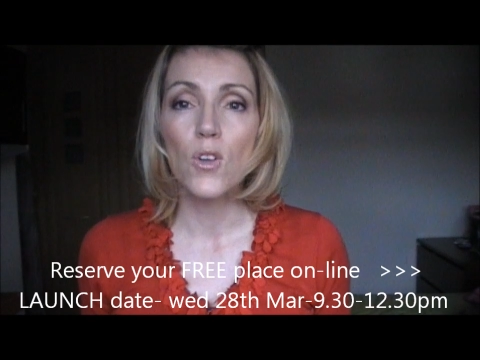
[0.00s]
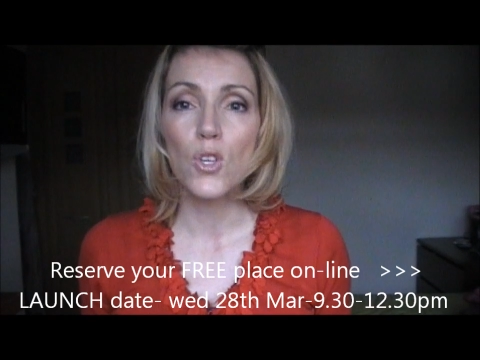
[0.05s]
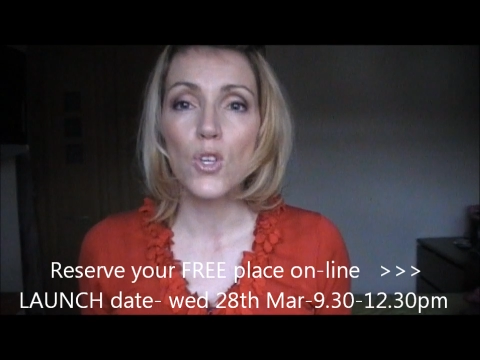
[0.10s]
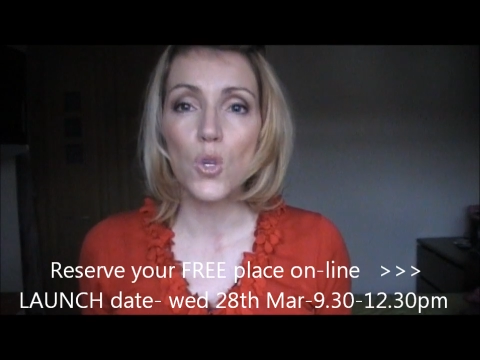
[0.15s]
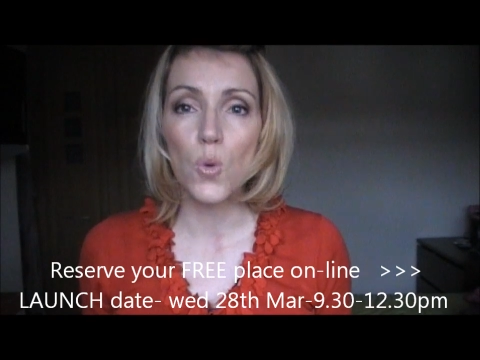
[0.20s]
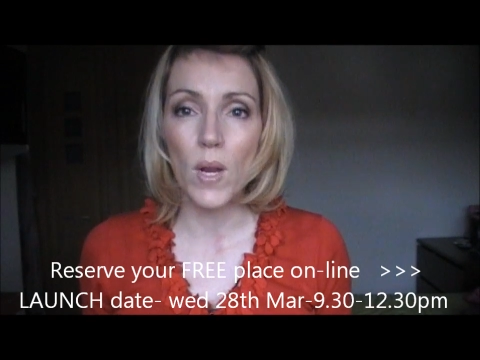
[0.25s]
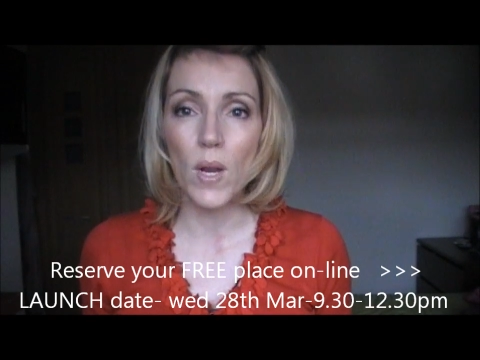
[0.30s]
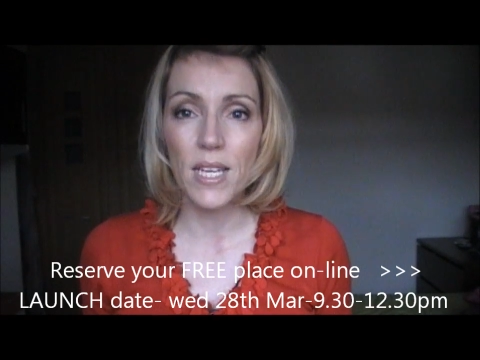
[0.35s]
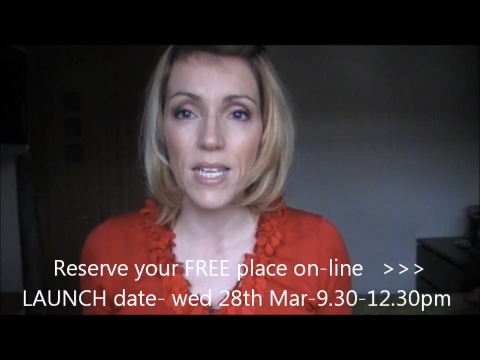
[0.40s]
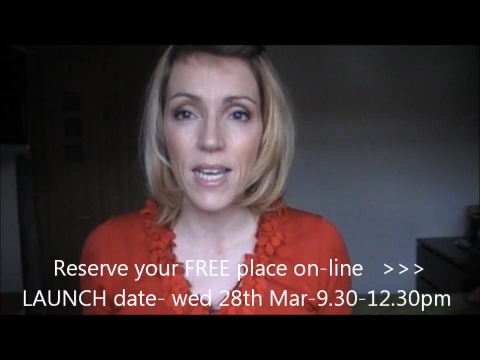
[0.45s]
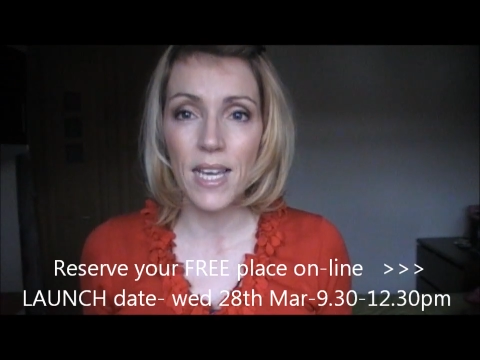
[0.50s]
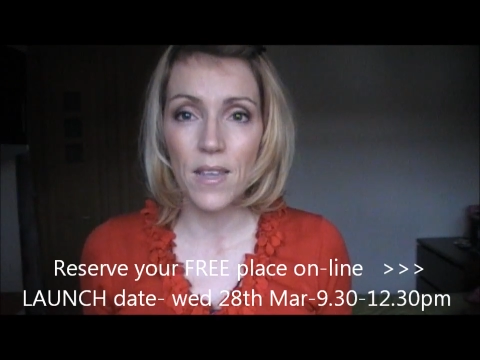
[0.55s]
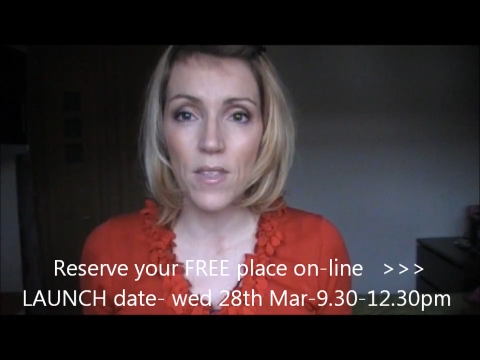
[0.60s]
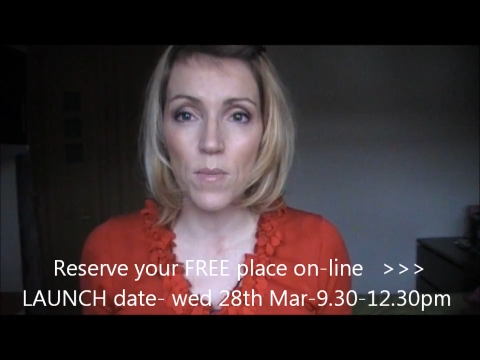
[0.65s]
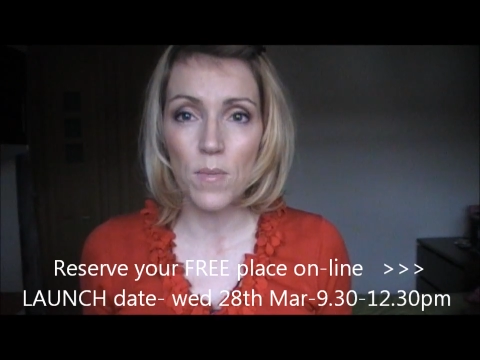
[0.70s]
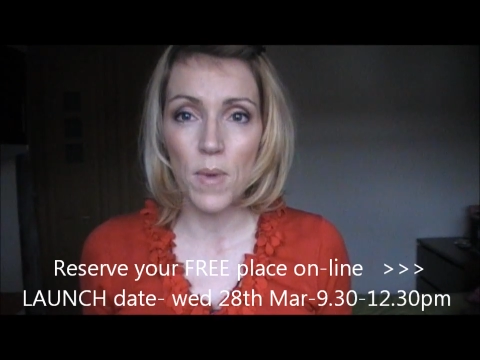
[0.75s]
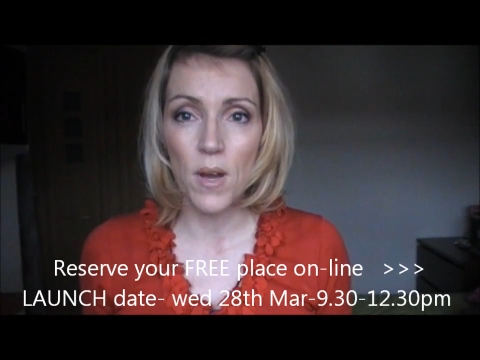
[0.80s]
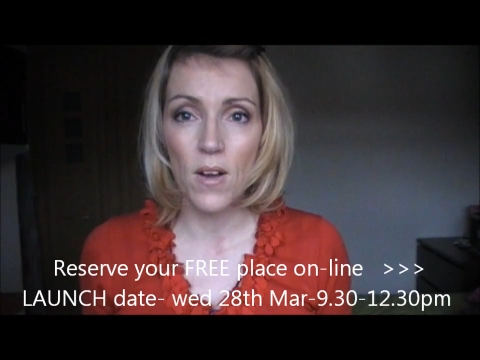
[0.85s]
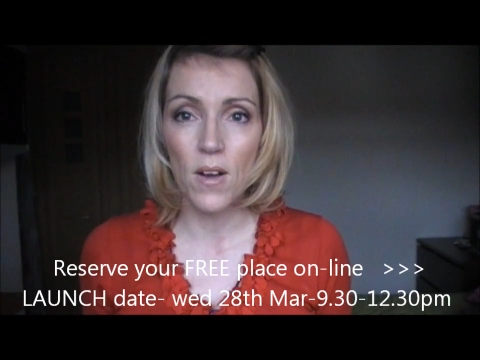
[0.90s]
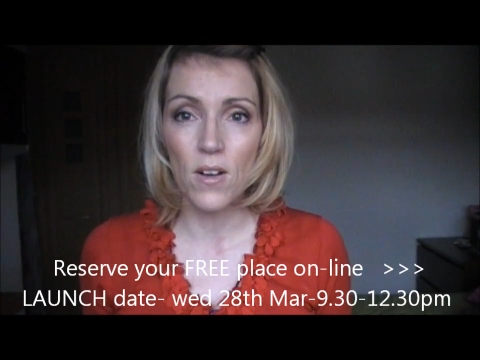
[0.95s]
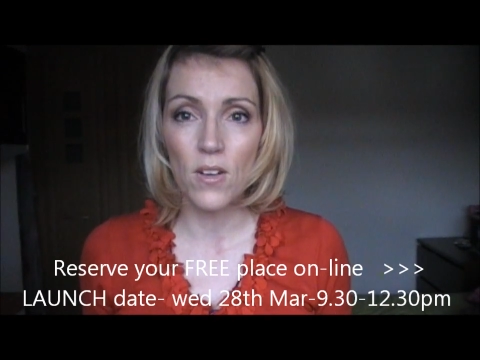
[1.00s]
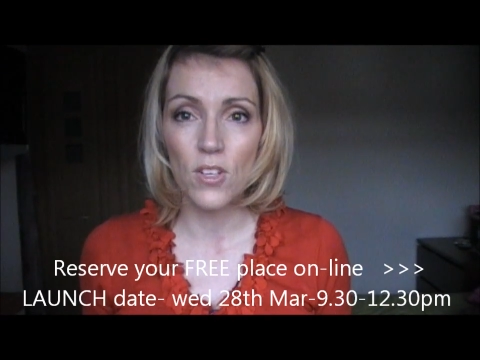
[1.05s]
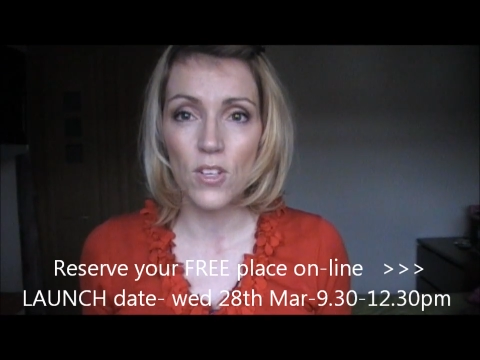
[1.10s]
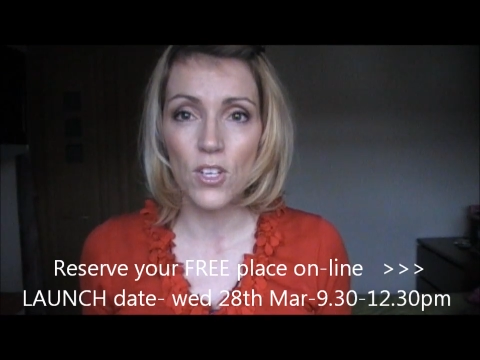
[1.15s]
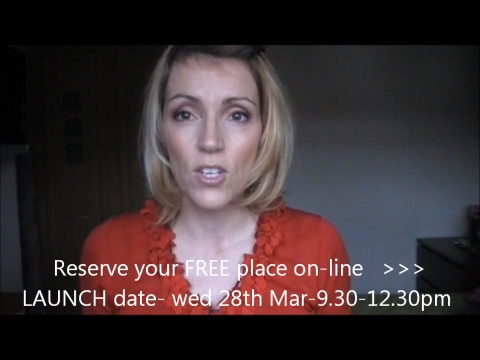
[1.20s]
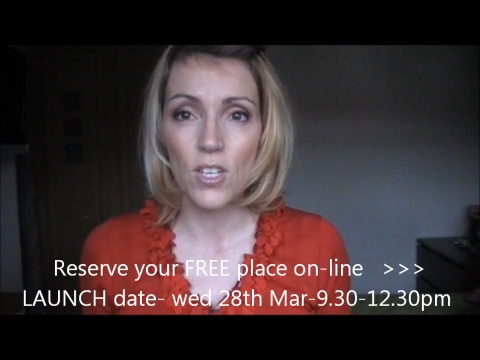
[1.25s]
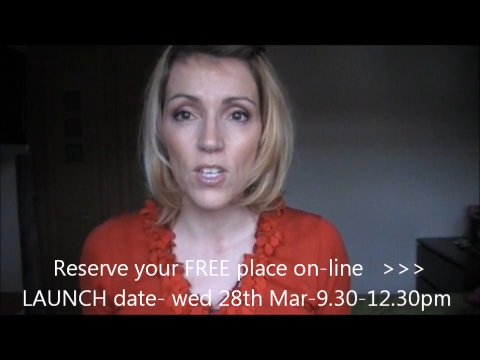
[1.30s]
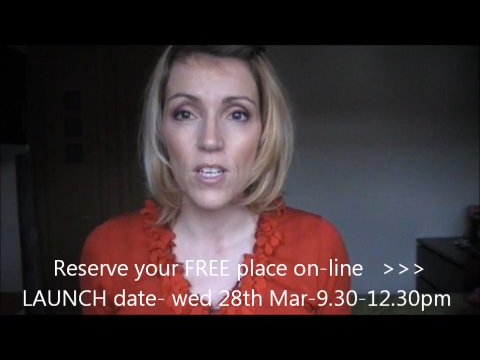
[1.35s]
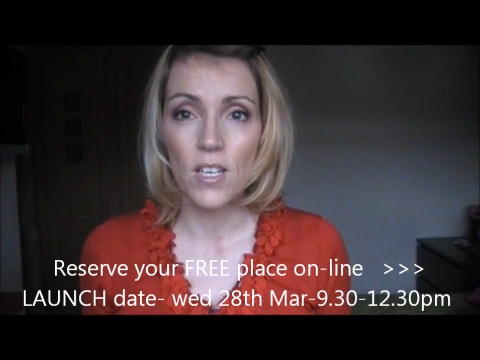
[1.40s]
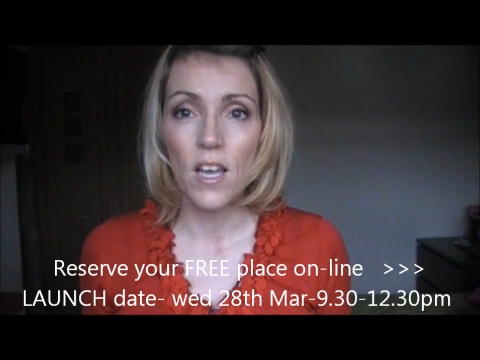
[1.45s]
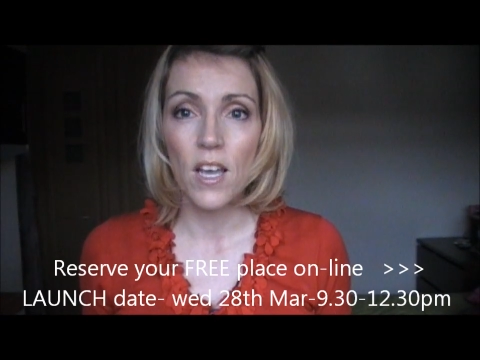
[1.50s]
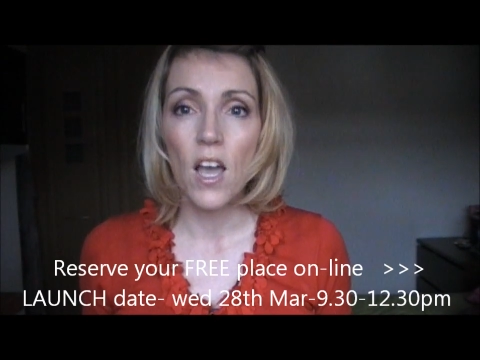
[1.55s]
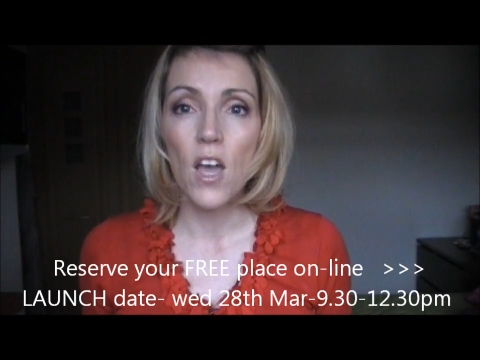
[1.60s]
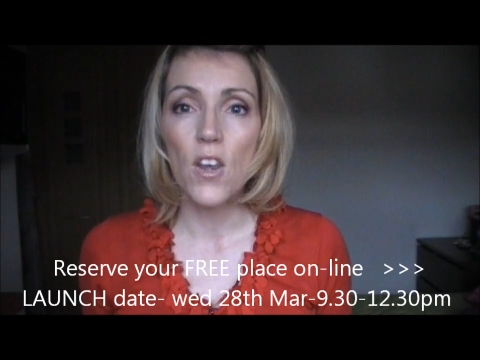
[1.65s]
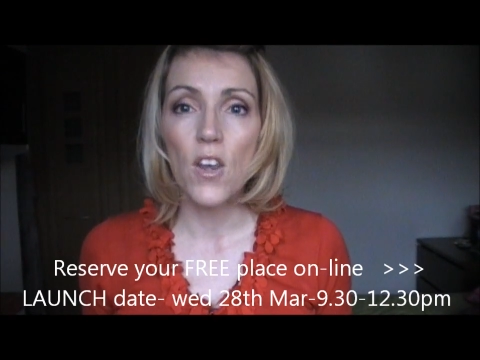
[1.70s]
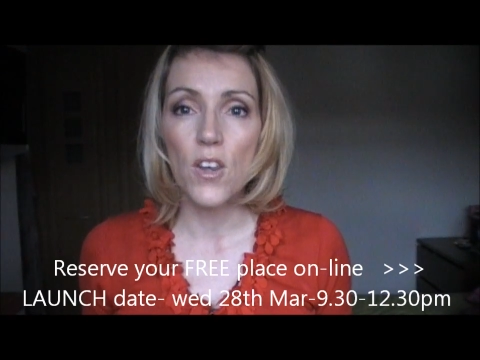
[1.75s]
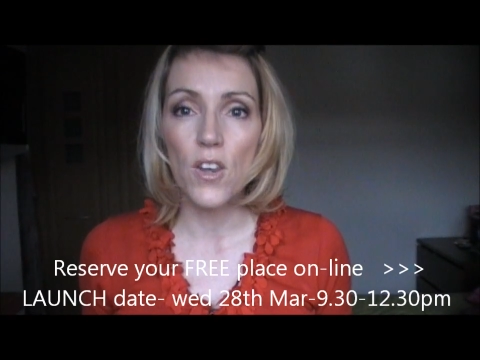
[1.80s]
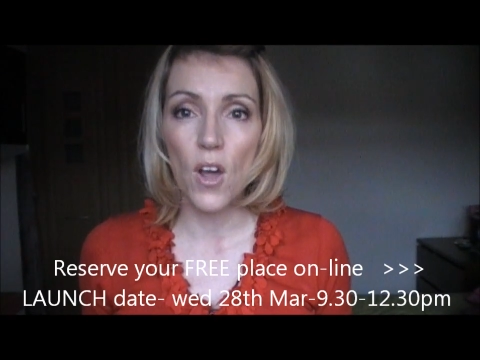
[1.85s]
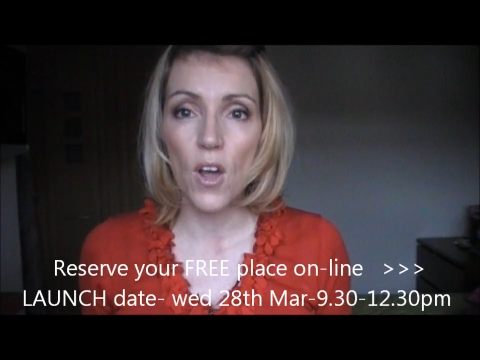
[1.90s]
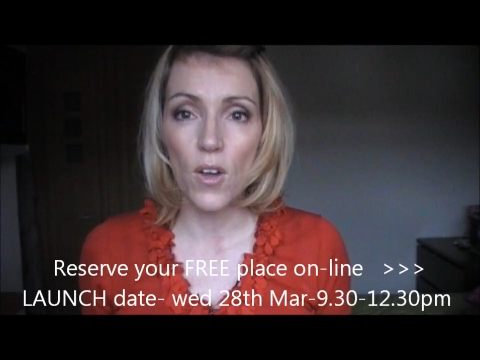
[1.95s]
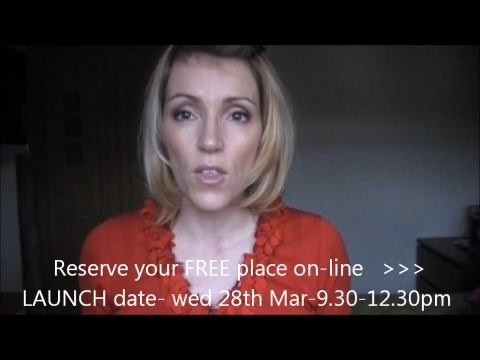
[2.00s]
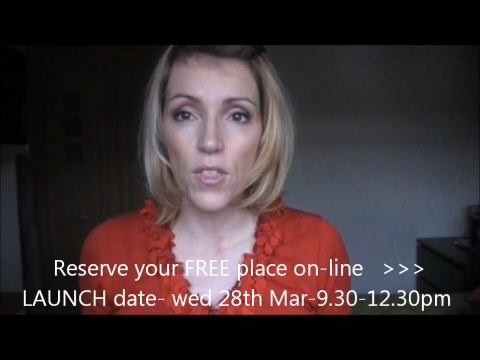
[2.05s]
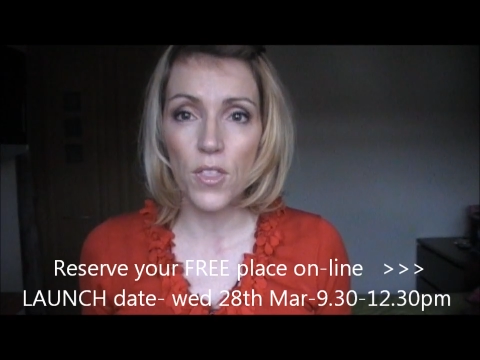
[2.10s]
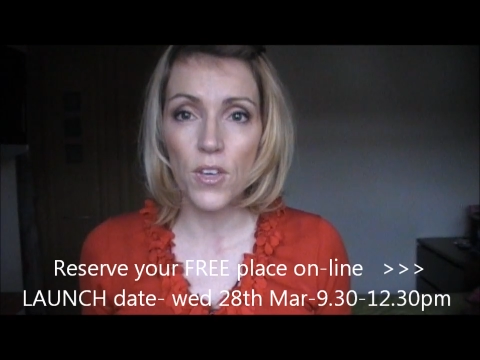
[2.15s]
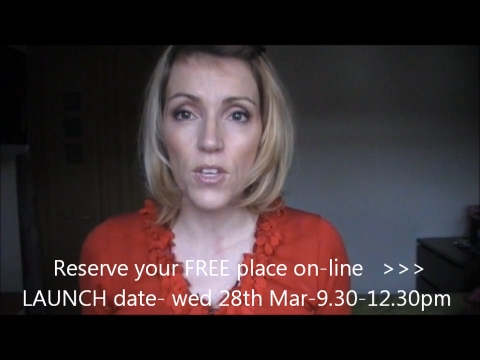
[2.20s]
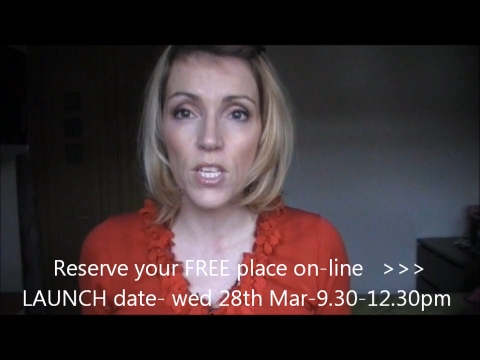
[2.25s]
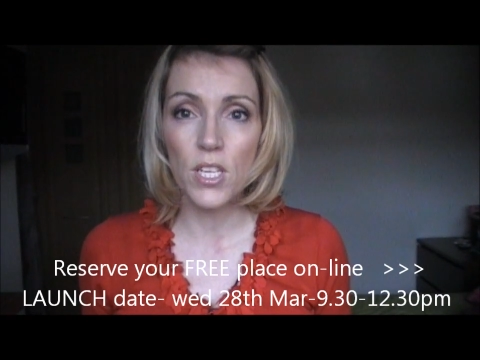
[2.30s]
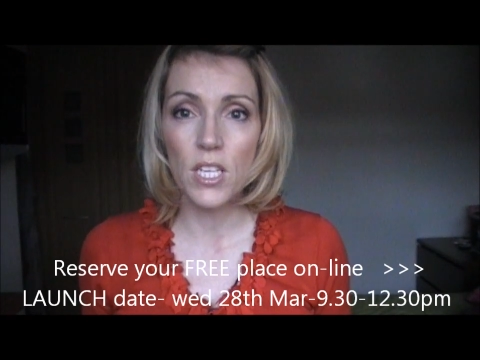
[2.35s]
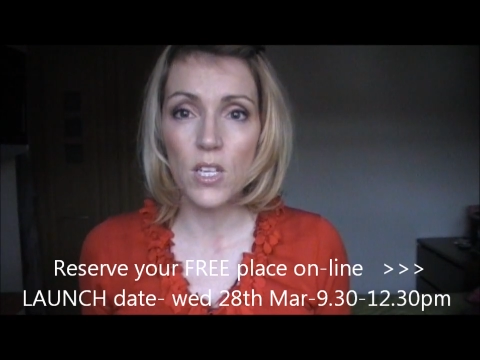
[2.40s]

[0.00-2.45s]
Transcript: 28th of March, 9.30